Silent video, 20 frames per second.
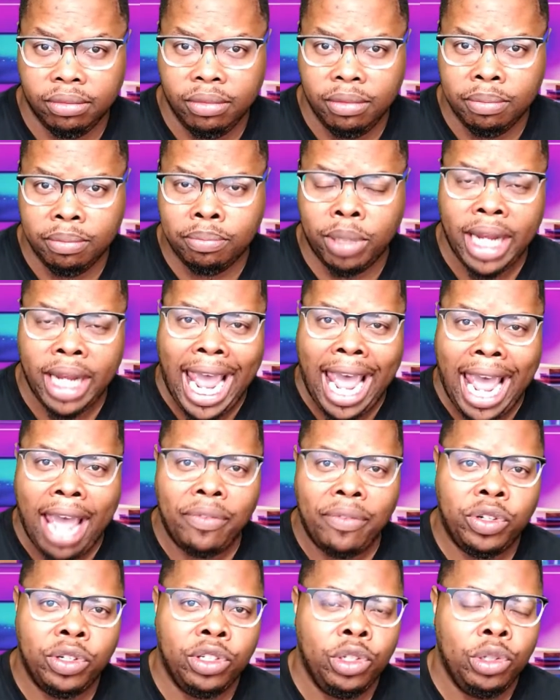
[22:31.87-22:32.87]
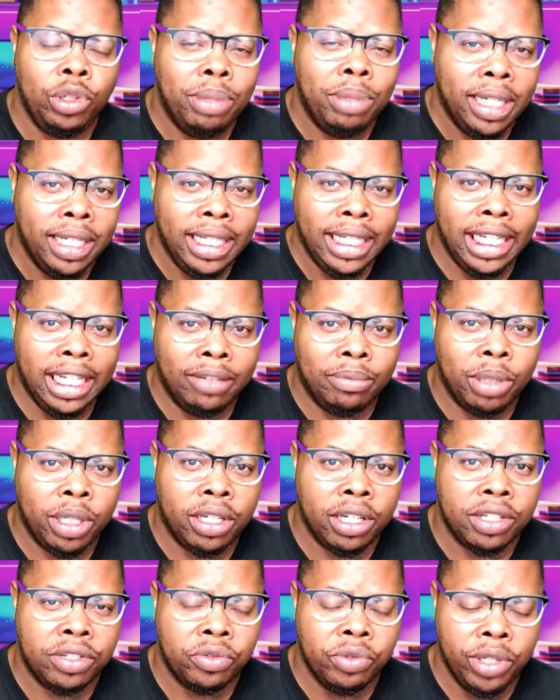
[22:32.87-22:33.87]
but after you believe
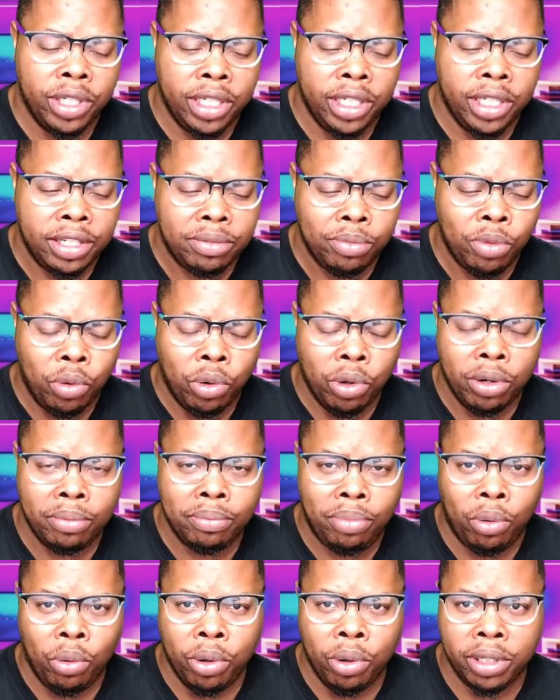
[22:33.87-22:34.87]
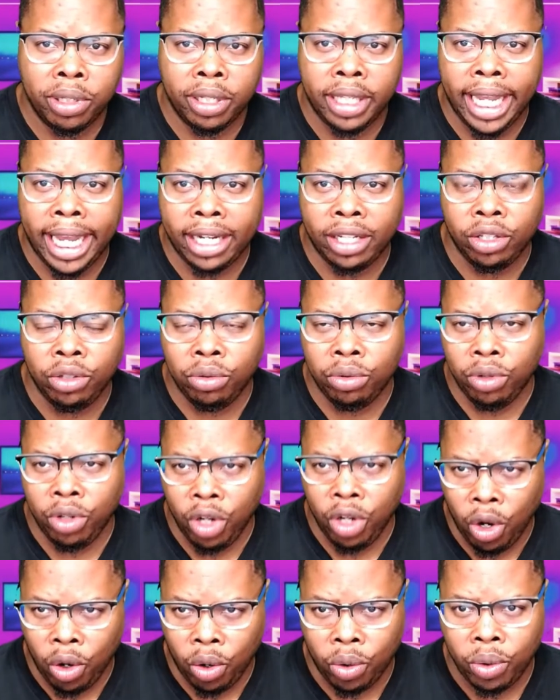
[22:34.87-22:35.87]
because really it's more important that you
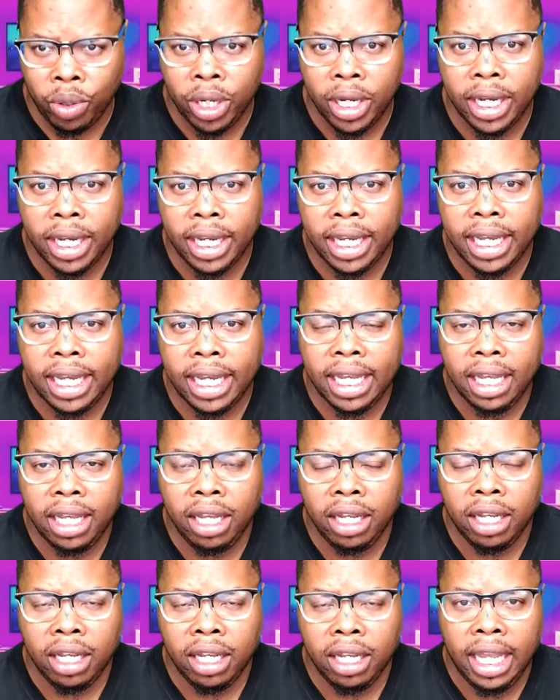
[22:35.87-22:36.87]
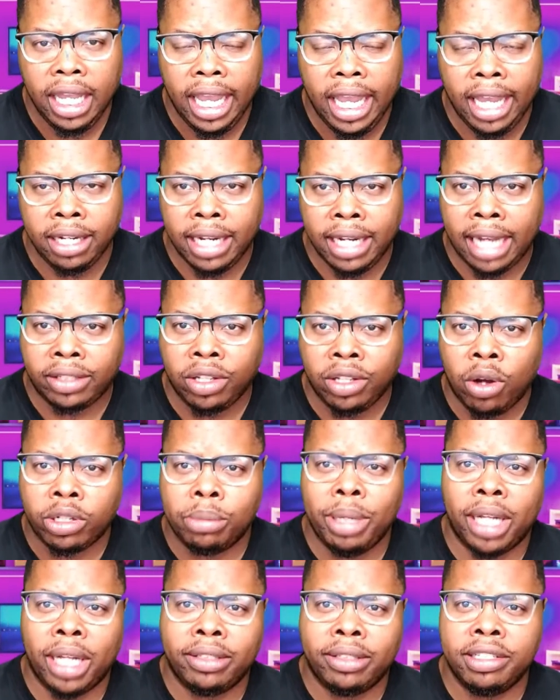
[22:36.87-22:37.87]
know. And I talked
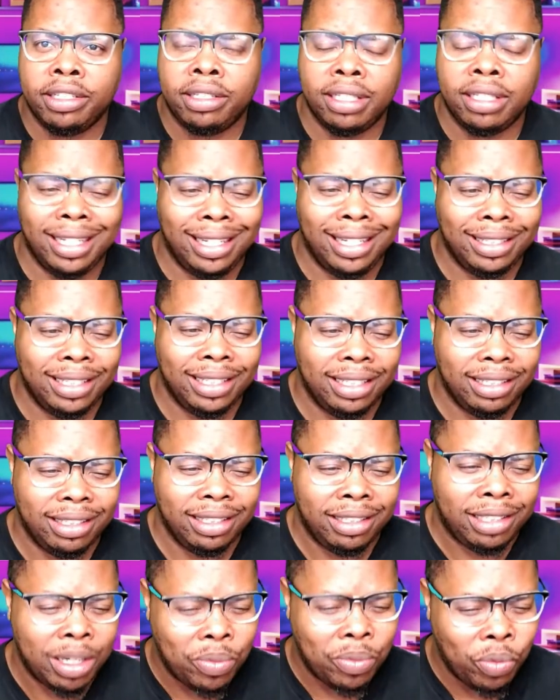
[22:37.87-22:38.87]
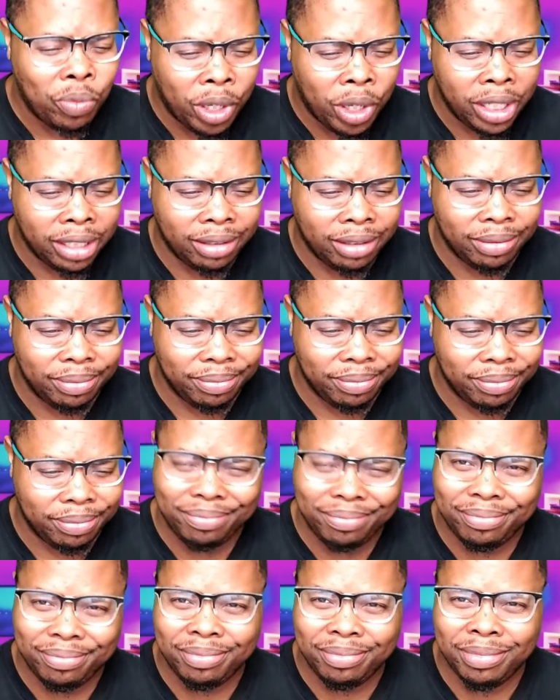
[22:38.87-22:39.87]
about this somewhat
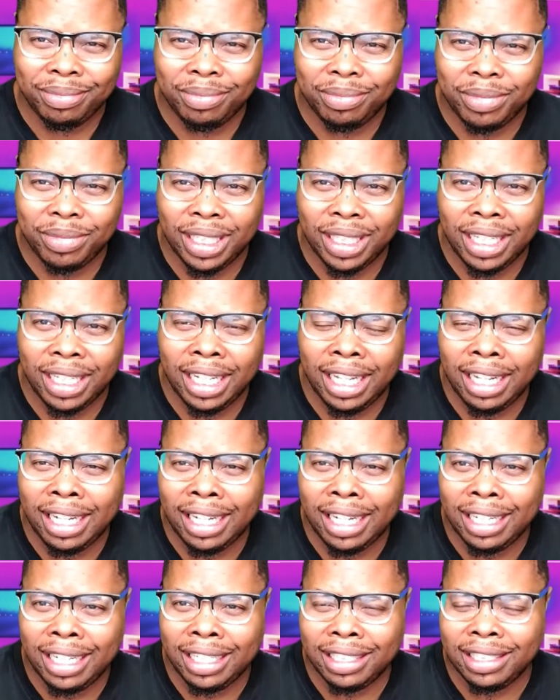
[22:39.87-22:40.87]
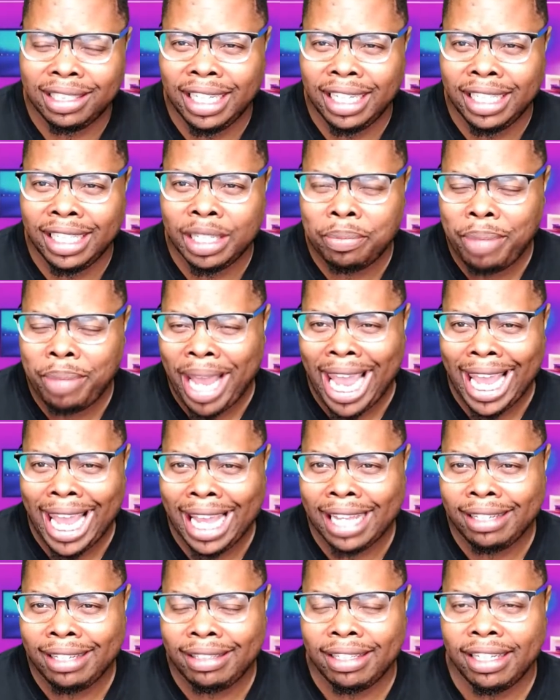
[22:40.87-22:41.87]
uh in the
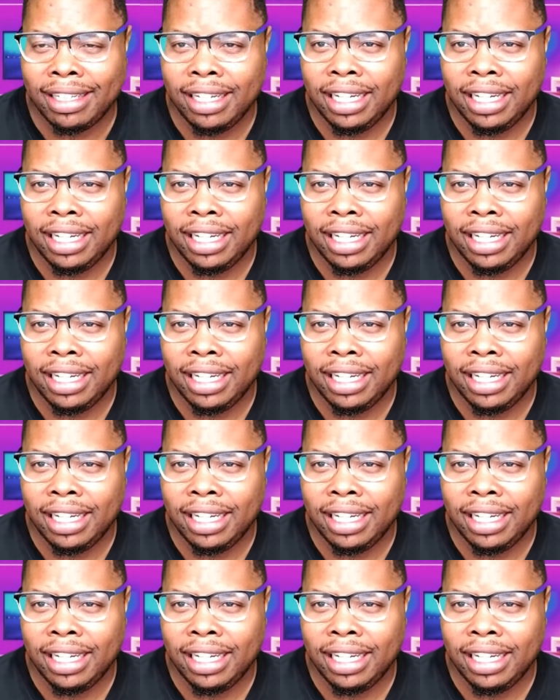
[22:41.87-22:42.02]
past,